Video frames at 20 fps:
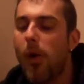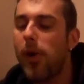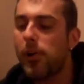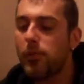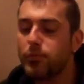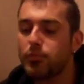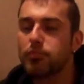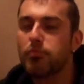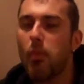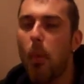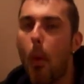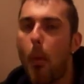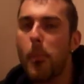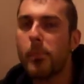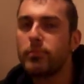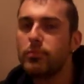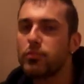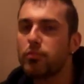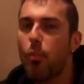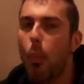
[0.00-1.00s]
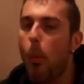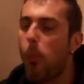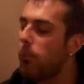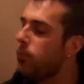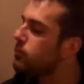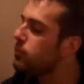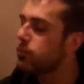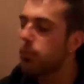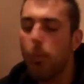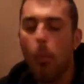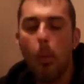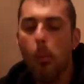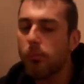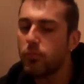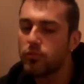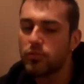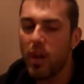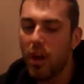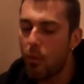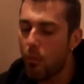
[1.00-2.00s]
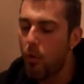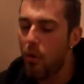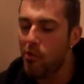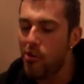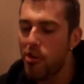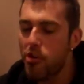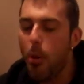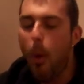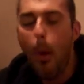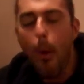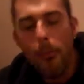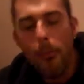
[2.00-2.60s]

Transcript: Not leaving this table till we get triple digits. I want it.